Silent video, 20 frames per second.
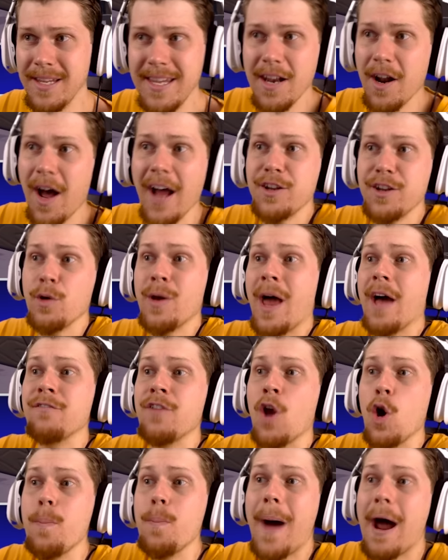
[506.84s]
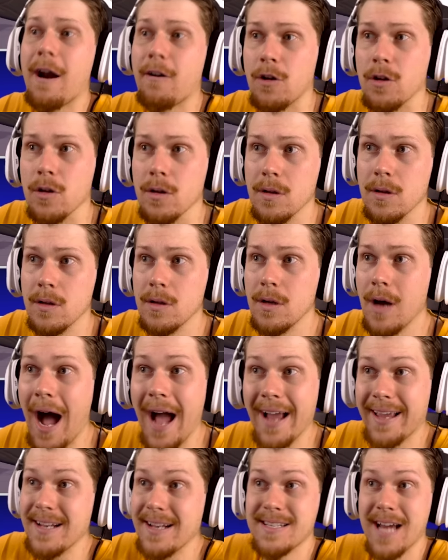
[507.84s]
Yet I don't have no barrel.
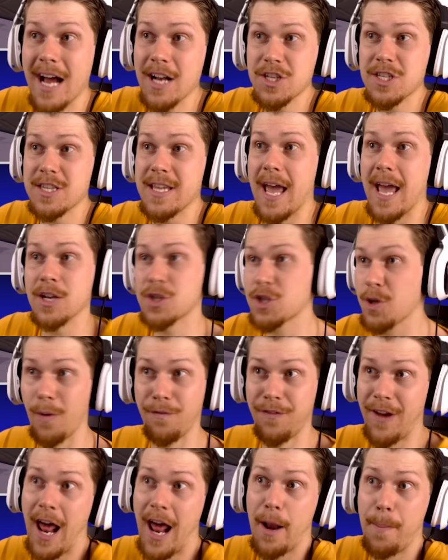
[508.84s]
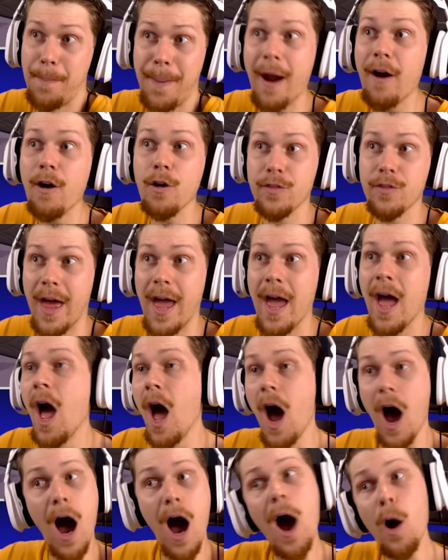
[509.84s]
I can touch the edge, so if it had a barrel there,
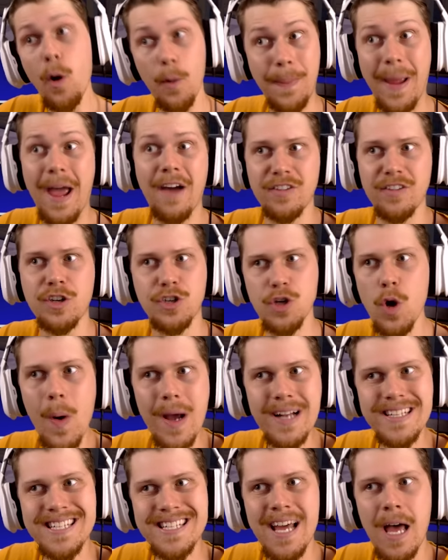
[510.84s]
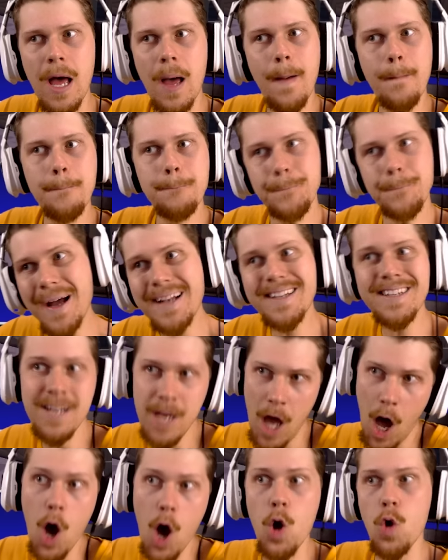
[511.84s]
I would be able to do it, but
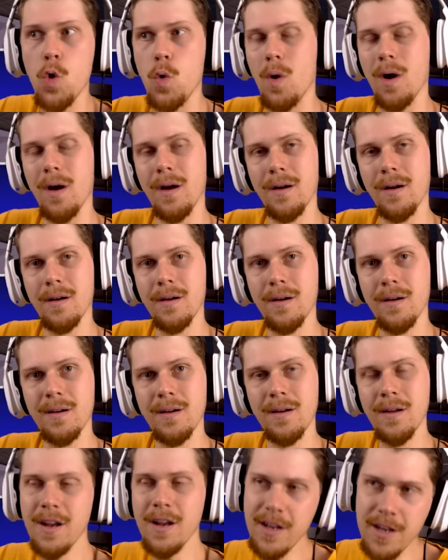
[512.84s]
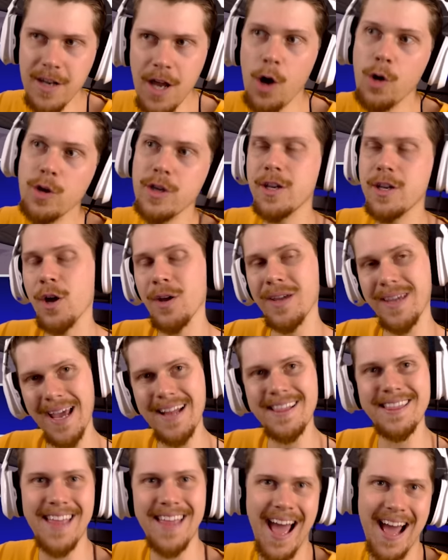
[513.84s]
no. No, you don't
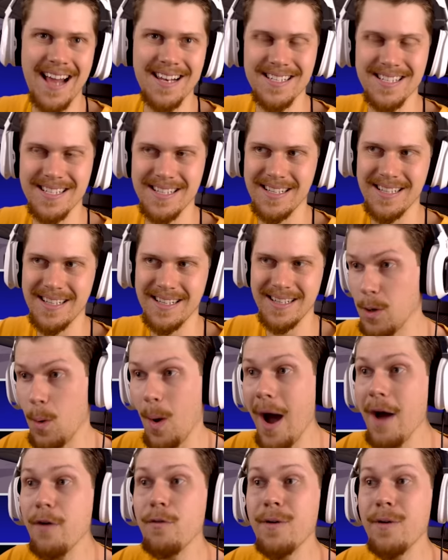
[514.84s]
get that. So